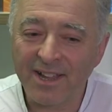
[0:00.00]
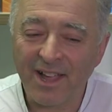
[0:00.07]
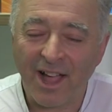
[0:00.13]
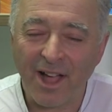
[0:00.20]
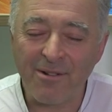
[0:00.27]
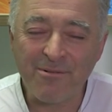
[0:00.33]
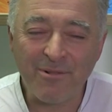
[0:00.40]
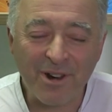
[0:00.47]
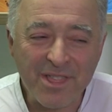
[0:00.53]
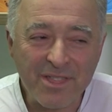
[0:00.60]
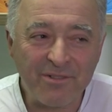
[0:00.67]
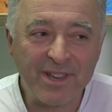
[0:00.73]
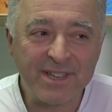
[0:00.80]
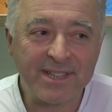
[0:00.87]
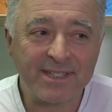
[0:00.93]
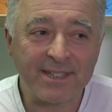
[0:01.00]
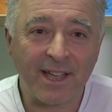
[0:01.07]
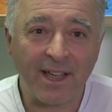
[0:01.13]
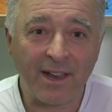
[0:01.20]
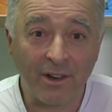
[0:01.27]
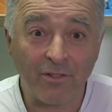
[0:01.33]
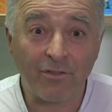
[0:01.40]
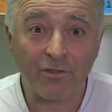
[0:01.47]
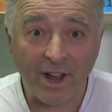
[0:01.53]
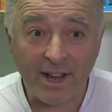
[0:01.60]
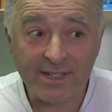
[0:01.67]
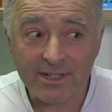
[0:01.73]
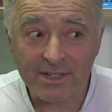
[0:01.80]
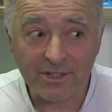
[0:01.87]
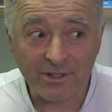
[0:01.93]
I mean, one of the reasons I love
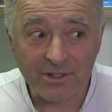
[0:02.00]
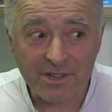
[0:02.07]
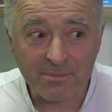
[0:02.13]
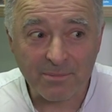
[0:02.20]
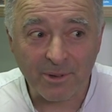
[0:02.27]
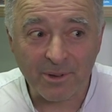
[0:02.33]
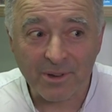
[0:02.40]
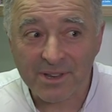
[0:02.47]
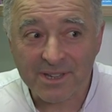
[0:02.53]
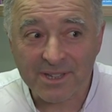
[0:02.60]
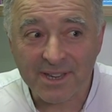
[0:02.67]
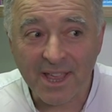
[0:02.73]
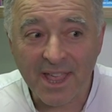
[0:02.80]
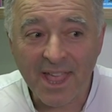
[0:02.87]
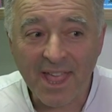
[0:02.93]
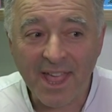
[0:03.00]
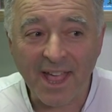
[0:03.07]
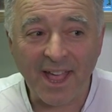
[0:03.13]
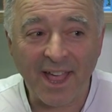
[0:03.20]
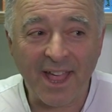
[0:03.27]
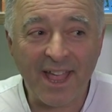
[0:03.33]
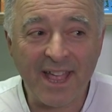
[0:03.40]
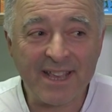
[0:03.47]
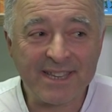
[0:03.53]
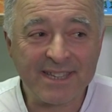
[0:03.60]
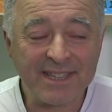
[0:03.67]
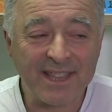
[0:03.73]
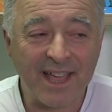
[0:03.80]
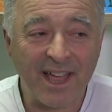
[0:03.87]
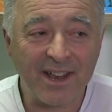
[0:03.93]
writing children's books
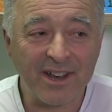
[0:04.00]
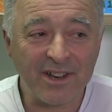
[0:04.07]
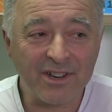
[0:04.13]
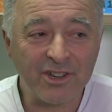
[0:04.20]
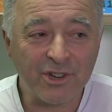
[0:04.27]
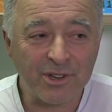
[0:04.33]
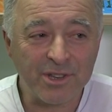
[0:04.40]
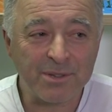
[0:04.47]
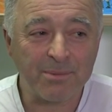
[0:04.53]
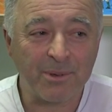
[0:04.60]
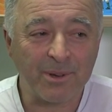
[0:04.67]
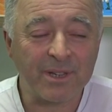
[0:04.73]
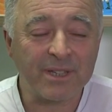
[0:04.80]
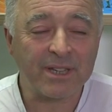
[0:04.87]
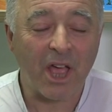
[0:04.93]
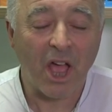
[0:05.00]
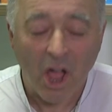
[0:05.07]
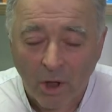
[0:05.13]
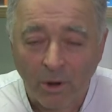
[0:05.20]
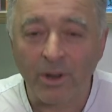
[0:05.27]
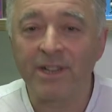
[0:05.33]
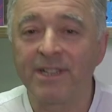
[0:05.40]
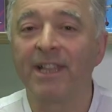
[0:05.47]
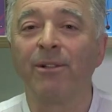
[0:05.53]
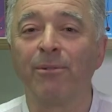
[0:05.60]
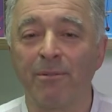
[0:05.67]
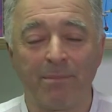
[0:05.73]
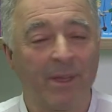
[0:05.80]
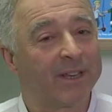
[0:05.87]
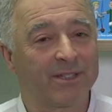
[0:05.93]
is that children's books only deal
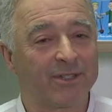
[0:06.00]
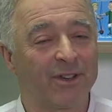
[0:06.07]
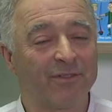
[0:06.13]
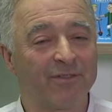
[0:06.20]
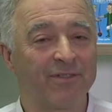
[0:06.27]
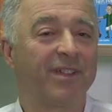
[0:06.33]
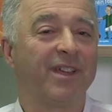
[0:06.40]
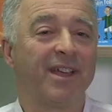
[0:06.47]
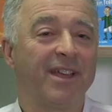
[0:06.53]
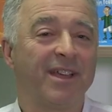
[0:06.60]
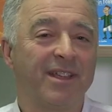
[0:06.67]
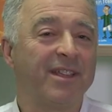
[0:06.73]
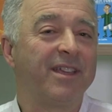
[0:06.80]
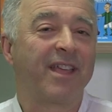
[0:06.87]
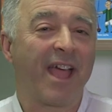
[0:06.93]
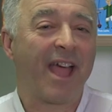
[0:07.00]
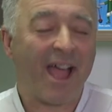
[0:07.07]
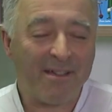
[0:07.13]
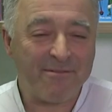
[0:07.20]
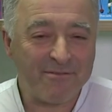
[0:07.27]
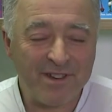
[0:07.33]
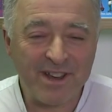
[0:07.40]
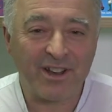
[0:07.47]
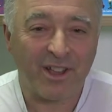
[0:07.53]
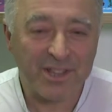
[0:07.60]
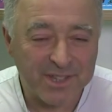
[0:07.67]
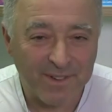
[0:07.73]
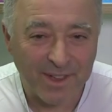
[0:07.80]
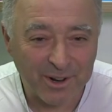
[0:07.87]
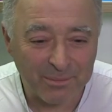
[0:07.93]
with big stuff. Get, I read
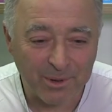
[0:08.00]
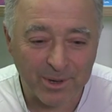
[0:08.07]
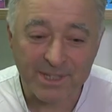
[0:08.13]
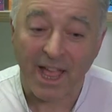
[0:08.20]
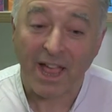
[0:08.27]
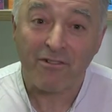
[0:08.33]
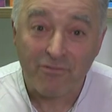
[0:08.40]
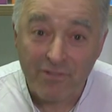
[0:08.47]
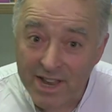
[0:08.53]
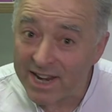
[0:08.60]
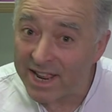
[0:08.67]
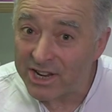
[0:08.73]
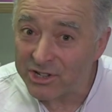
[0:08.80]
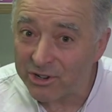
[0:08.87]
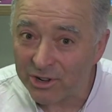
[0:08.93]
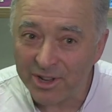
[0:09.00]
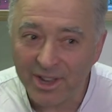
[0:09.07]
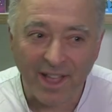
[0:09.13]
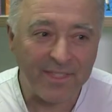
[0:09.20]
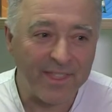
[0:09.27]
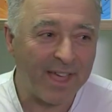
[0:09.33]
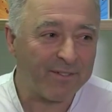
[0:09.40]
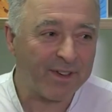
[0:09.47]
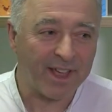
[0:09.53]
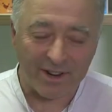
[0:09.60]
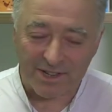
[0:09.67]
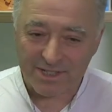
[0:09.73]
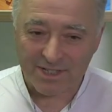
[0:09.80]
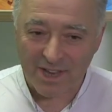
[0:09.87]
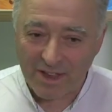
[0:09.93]
lots of adult books that I really enjoy, and they have a kind
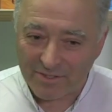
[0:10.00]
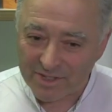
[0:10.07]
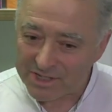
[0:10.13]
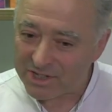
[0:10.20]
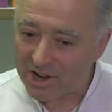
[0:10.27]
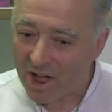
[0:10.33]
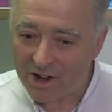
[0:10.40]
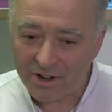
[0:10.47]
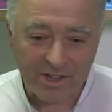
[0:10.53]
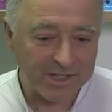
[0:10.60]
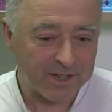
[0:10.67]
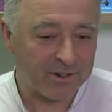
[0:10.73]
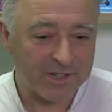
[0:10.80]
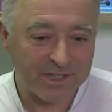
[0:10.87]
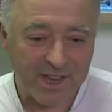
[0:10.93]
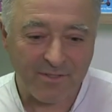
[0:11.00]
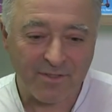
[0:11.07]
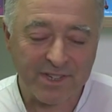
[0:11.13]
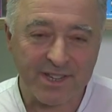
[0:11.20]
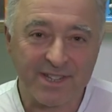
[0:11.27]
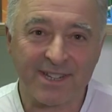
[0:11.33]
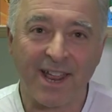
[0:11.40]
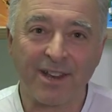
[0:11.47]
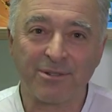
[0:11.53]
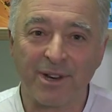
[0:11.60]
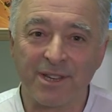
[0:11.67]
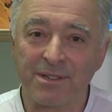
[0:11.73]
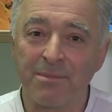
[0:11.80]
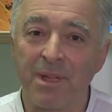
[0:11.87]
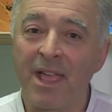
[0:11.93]
of surface darkness or a surface
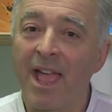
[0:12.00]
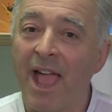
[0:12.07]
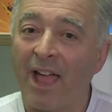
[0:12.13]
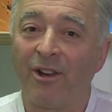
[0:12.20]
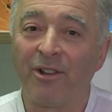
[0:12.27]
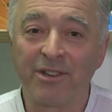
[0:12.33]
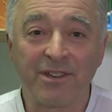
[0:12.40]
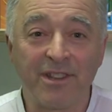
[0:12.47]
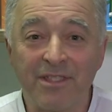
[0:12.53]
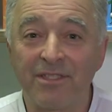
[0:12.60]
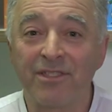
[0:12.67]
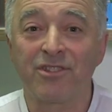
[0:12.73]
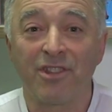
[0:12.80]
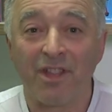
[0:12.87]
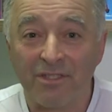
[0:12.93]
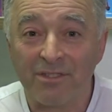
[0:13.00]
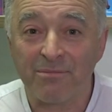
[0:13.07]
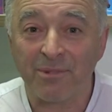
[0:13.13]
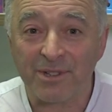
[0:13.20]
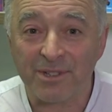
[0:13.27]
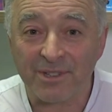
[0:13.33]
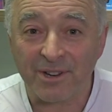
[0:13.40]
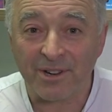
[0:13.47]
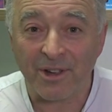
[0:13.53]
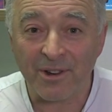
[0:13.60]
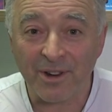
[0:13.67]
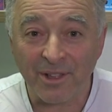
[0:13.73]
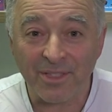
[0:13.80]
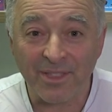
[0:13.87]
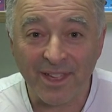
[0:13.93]
intellectualism, and underneath there's nothing much that
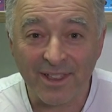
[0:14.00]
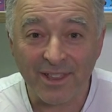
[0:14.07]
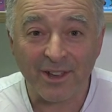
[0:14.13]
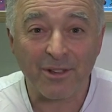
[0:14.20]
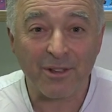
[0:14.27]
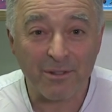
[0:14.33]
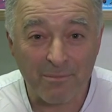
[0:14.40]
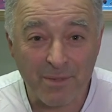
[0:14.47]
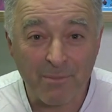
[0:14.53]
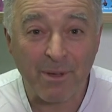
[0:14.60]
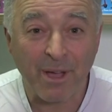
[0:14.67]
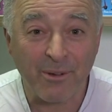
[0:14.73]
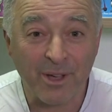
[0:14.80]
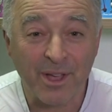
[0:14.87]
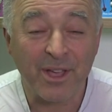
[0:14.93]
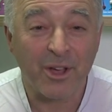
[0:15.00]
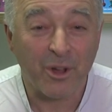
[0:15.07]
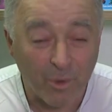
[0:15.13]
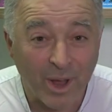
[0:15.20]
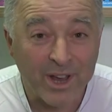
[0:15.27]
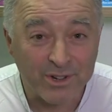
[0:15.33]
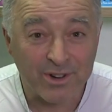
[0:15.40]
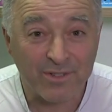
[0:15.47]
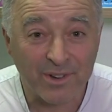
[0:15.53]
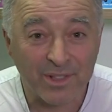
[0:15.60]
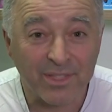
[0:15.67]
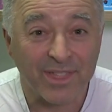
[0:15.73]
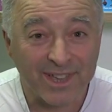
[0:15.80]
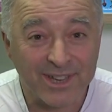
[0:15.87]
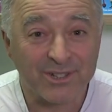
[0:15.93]
going on there that can be about quite trivial
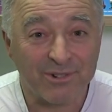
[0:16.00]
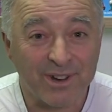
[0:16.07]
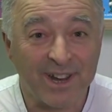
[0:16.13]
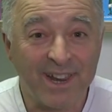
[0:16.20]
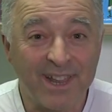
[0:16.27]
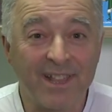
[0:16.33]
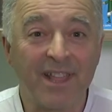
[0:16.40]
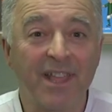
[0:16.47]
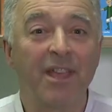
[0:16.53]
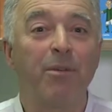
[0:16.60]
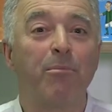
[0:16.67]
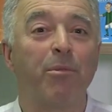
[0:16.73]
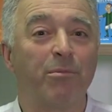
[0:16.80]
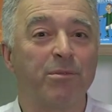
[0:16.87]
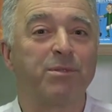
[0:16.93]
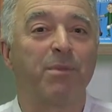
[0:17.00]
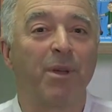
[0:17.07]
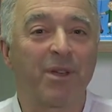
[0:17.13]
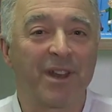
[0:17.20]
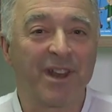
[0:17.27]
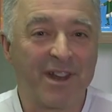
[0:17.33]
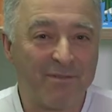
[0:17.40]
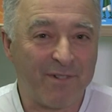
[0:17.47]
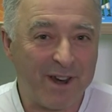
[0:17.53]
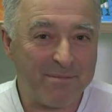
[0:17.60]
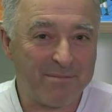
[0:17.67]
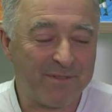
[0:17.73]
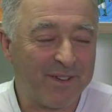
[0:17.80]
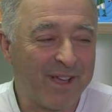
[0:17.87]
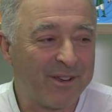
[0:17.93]
things, really, but spoken in a very
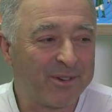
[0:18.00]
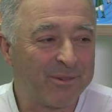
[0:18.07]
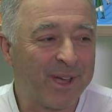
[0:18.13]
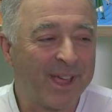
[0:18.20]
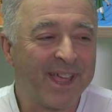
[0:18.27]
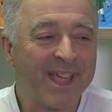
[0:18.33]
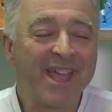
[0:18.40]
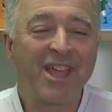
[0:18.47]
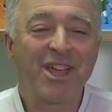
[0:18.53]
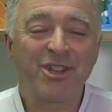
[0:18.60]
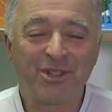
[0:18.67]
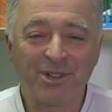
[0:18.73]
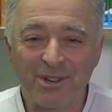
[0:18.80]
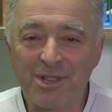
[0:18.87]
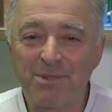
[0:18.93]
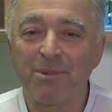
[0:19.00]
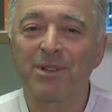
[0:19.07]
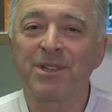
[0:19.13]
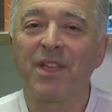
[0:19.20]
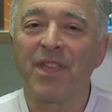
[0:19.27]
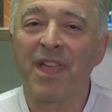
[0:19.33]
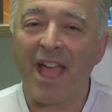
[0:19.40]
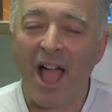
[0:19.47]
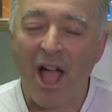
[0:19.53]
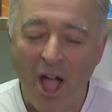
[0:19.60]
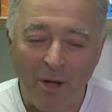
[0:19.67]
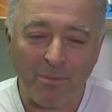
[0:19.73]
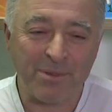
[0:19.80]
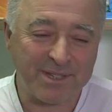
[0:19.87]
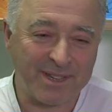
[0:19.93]
profound way. Children's books are the
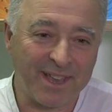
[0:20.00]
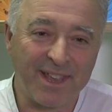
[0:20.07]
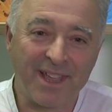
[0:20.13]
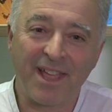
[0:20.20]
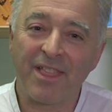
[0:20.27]
opposite.